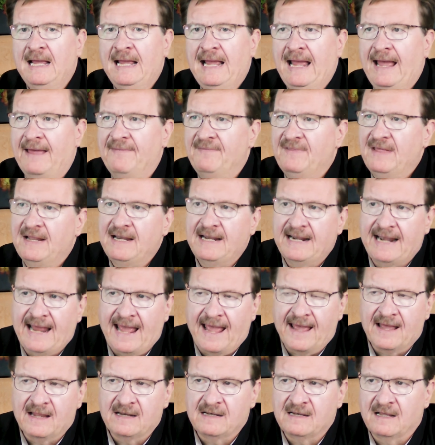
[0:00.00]
And then it
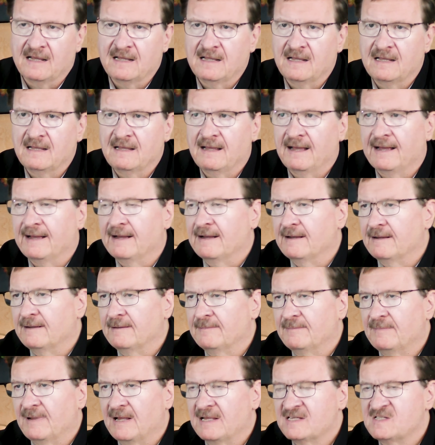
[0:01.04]
had
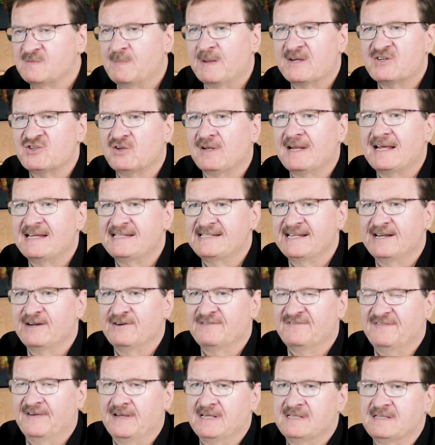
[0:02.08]
a specialized
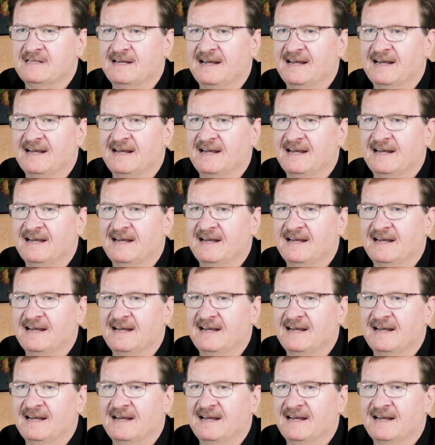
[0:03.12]
interface,